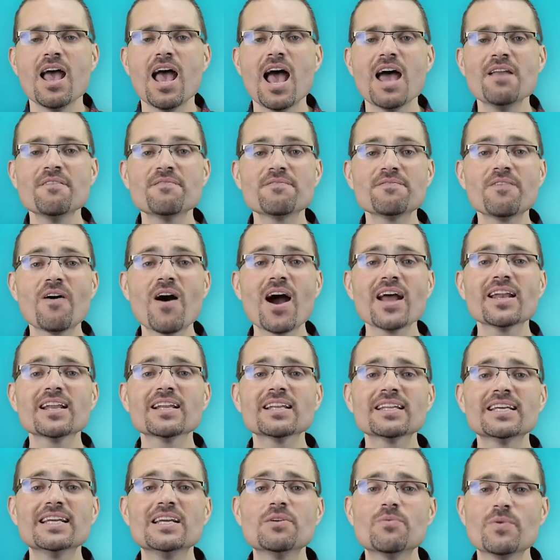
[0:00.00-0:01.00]
And
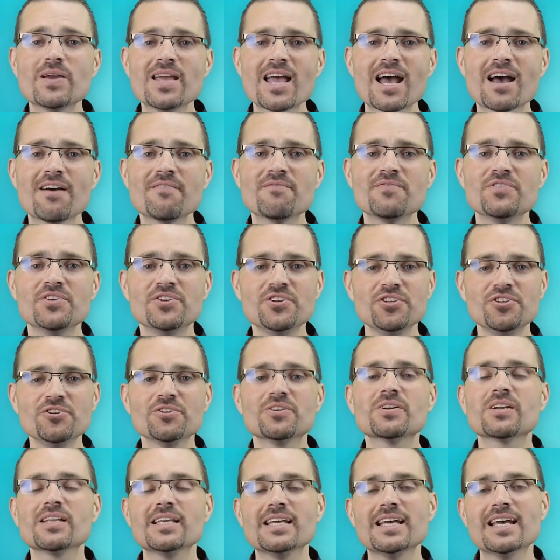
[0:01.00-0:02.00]
finally, we have the
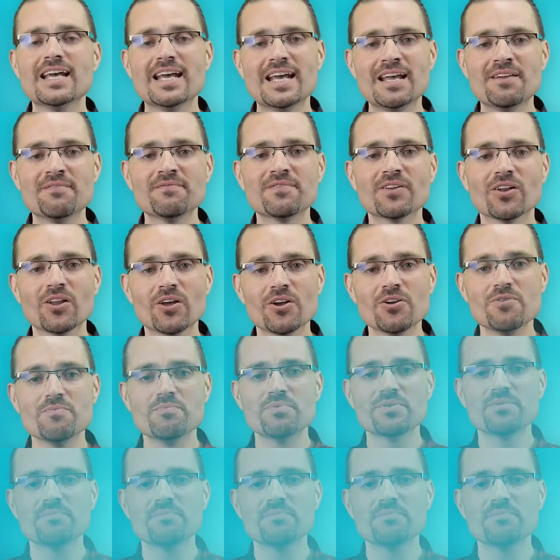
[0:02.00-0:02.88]
nuclear envelope.